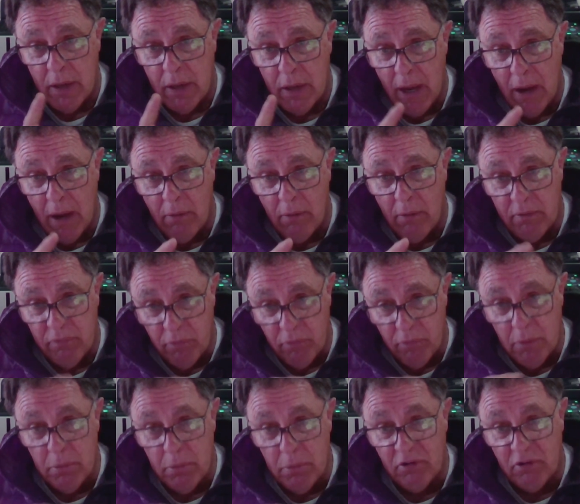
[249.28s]
Now, if
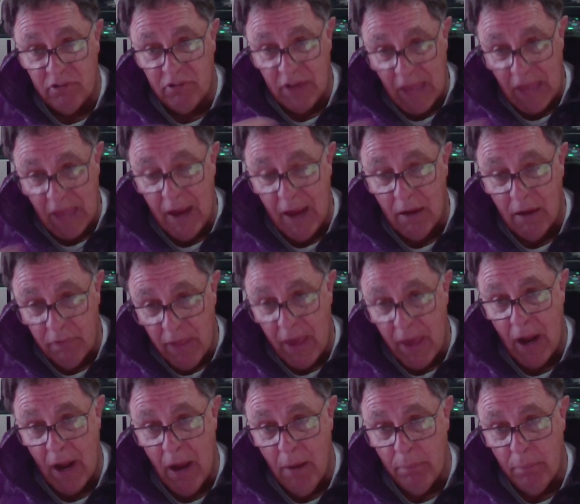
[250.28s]
we were to scale
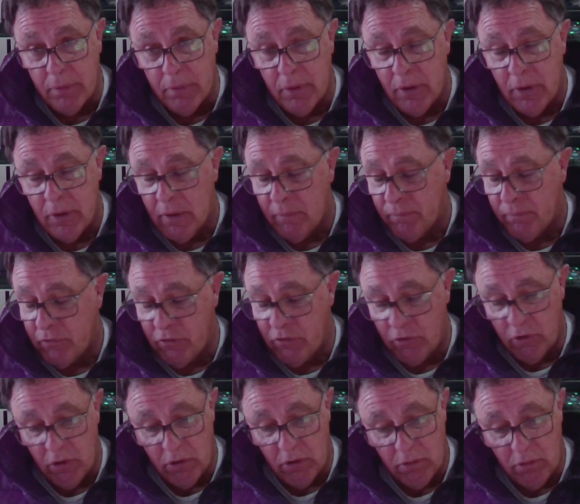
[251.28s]
that up to
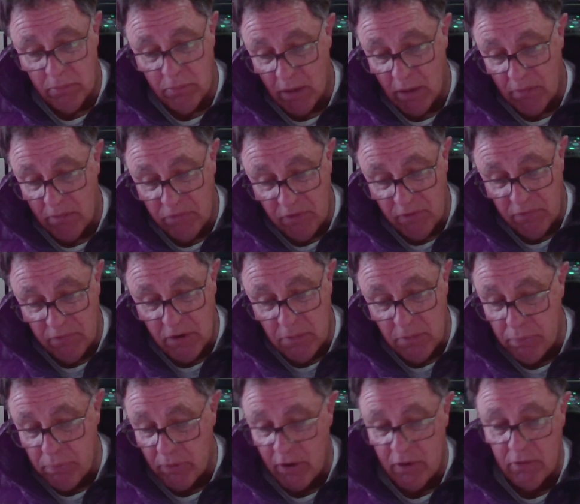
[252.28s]
you know, 50
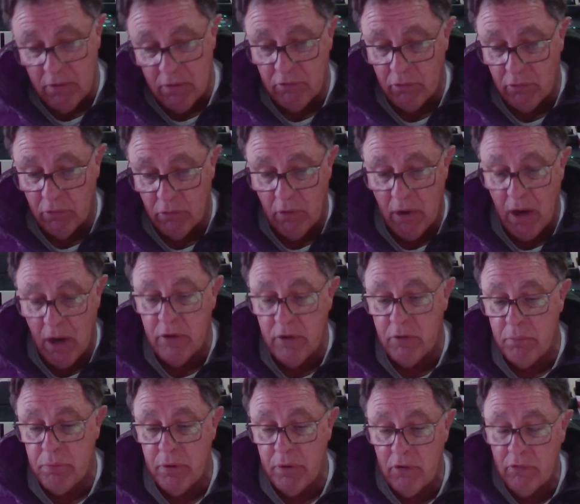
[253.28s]
printers or
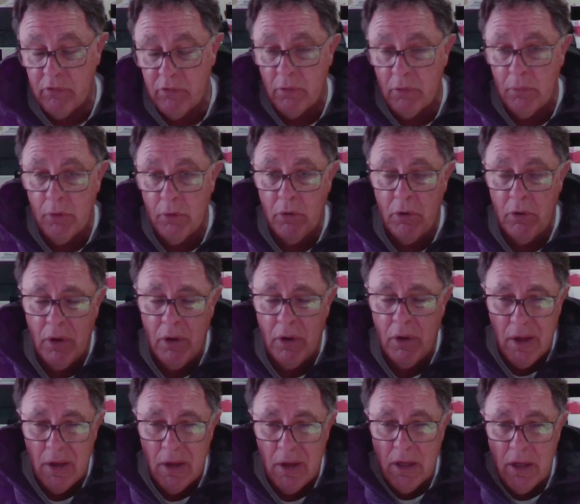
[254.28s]
100 printers or more,
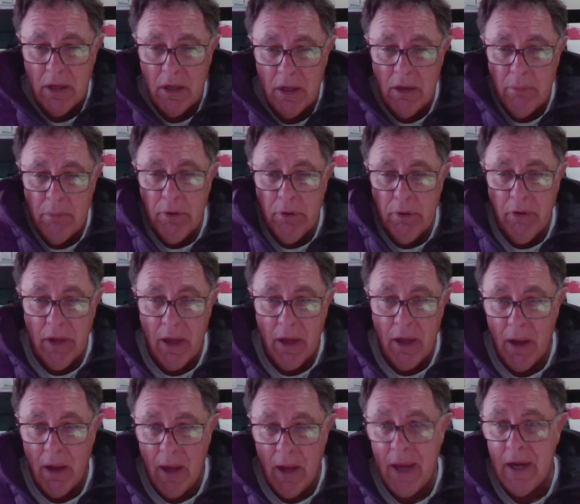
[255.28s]
you're building
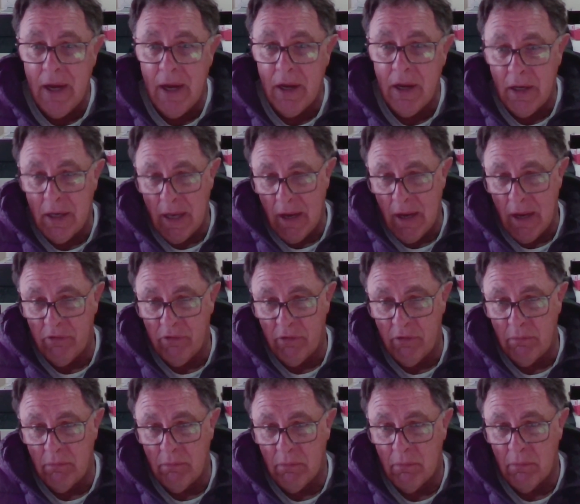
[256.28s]

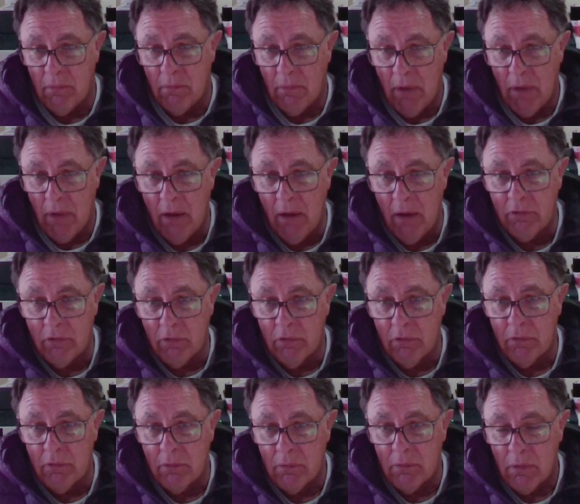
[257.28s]
18,000
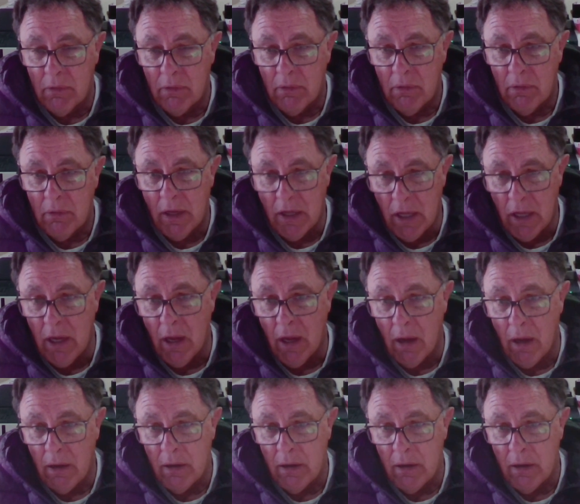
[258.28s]
houses a year.